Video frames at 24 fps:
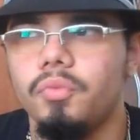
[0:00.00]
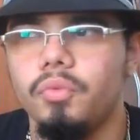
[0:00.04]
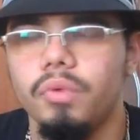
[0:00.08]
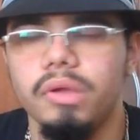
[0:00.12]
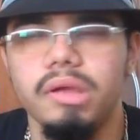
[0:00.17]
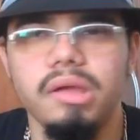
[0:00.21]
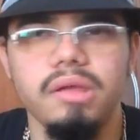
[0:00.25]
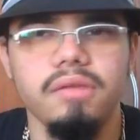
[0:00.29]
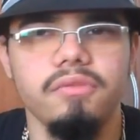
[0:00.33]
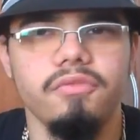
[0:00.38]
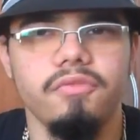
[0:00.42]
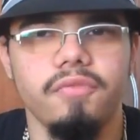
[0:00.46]

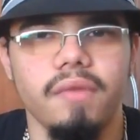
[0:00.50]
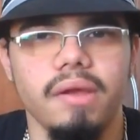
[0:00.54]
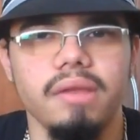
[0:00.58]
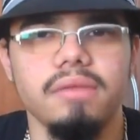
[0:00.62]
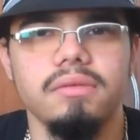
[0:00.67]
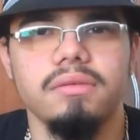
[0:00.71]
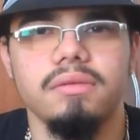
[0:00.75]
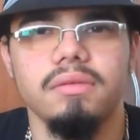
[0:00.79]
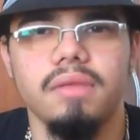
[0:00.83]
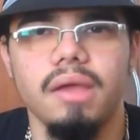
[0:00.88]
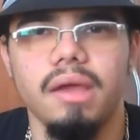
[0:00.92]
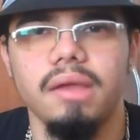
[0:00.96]
read
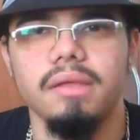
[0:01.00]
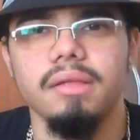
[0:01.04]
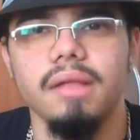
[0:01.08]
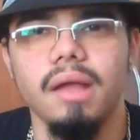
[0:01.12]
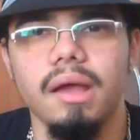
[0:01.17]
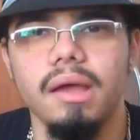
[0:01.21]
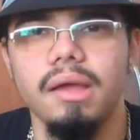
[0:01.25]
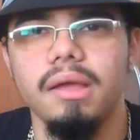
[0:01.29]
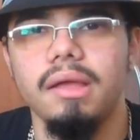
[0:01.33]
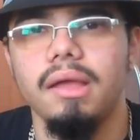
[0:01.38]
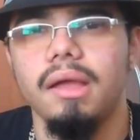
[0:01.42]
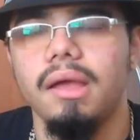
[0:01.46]
Fate Stay
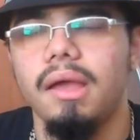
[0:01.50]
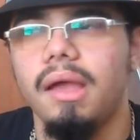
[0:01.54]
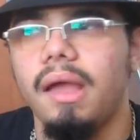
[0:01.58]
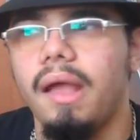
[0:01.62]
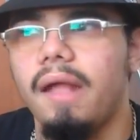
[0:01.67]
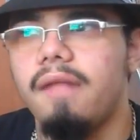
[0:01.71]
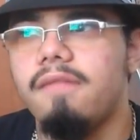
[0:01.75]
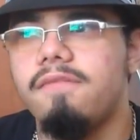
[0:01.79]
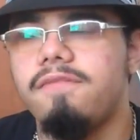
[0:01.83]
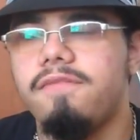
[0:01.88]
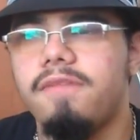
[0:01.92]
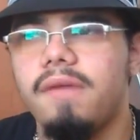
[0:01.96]
Night.
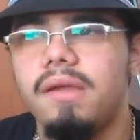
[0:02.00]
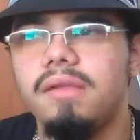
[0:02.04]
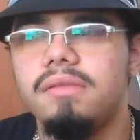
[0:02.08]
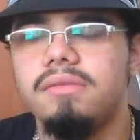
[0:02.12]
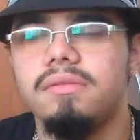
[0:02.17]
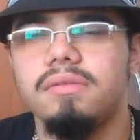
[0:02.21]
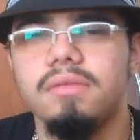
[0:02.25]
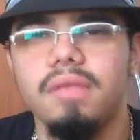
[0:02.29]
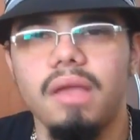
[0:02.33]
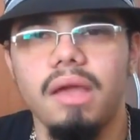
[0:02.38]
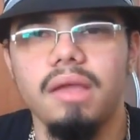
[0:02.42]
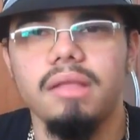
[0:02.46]
And Fate
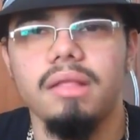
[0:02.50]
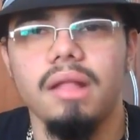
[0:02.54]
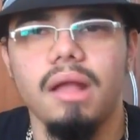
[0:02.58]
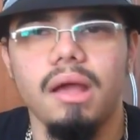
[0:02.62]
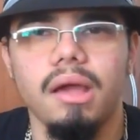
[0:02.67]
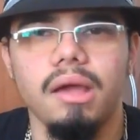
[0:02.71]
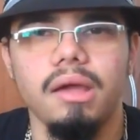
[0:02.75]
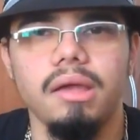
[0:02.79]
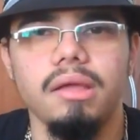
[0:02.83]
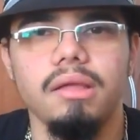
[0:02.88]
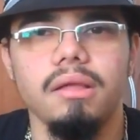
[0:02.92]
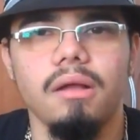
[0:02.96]
Stay
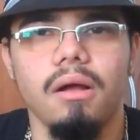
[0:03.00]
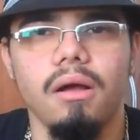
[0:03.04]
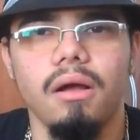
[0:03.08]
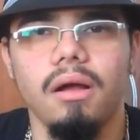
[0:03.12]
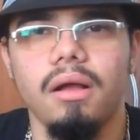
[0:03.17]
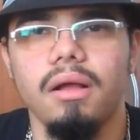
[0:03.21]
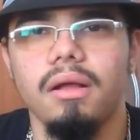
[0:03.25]
Night,